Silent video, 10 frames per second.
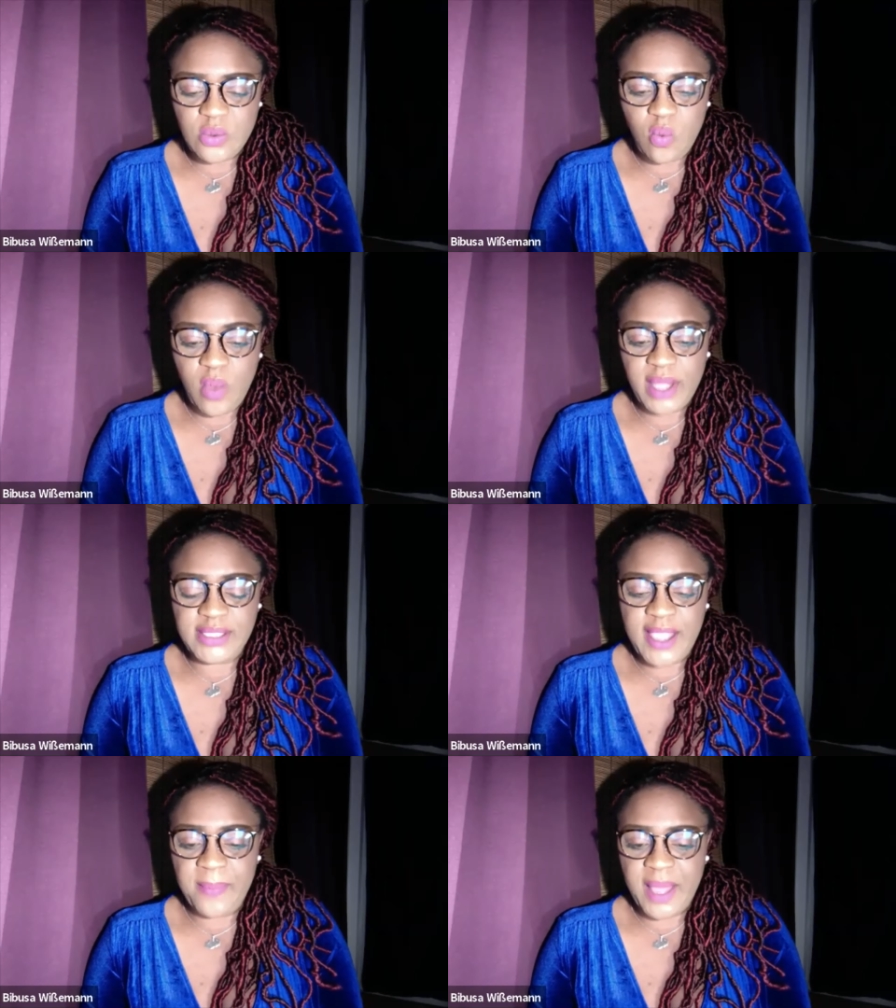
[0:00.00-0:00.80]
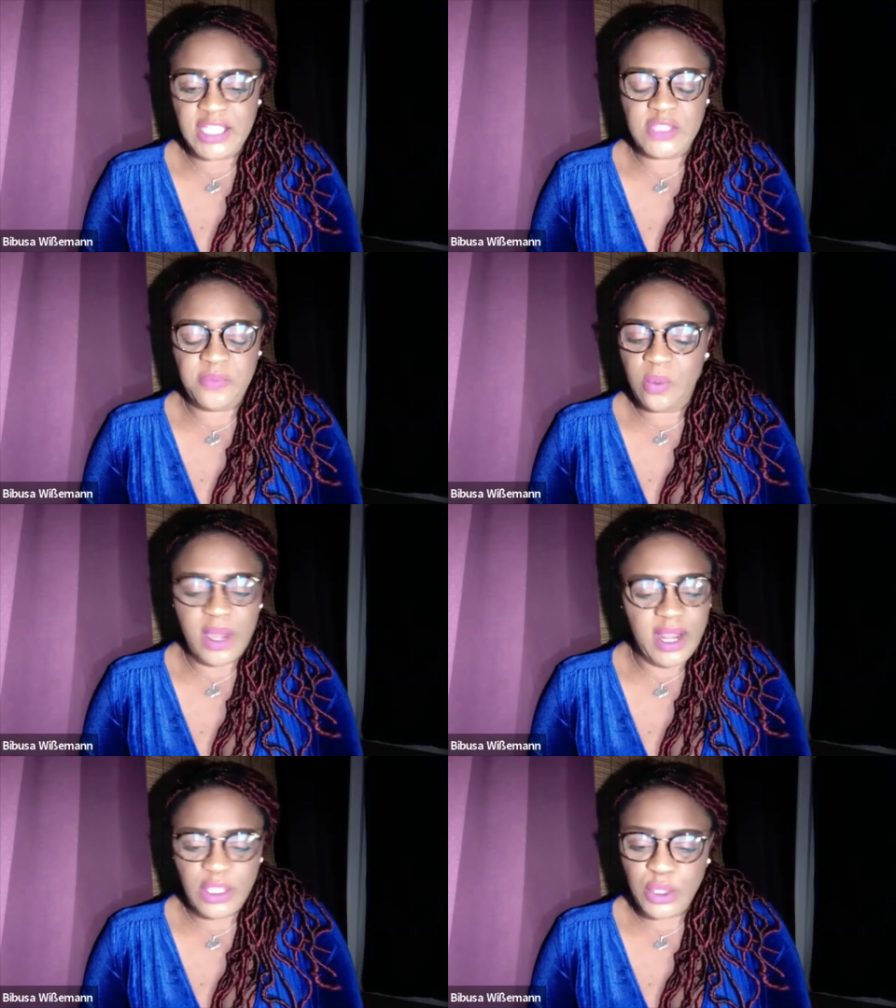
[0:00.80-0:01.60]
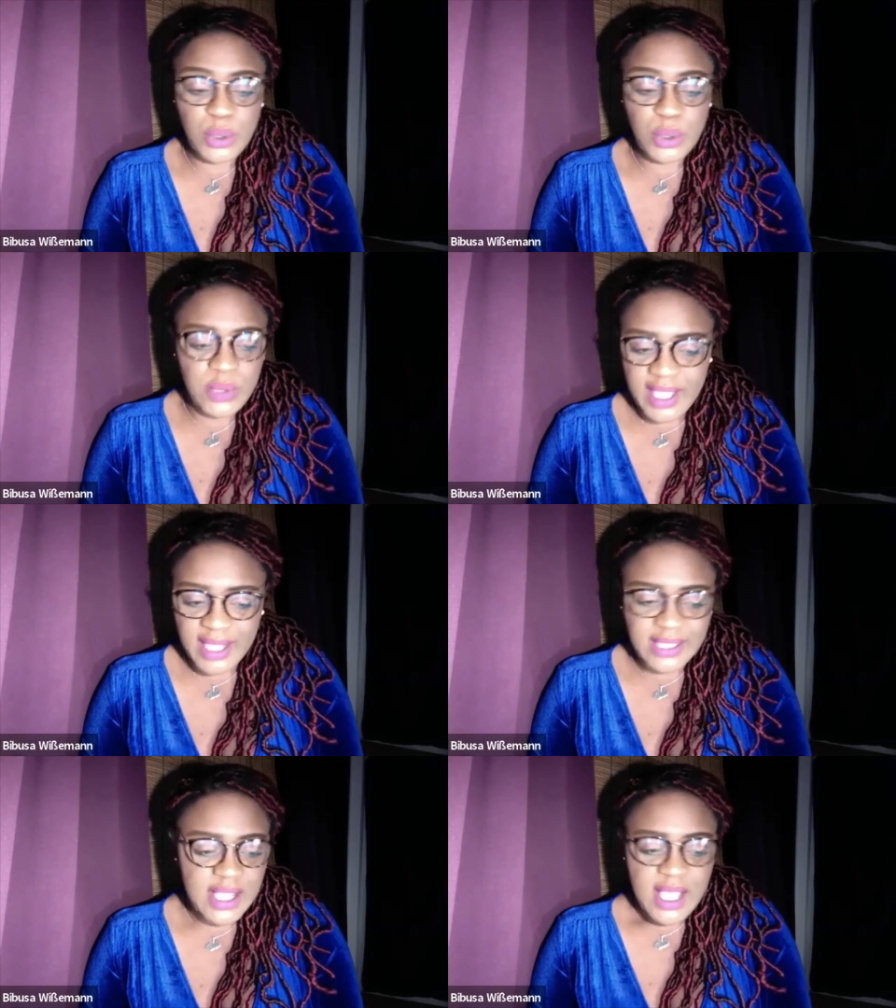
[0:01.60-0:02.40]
one time asked me, "What are you good at?"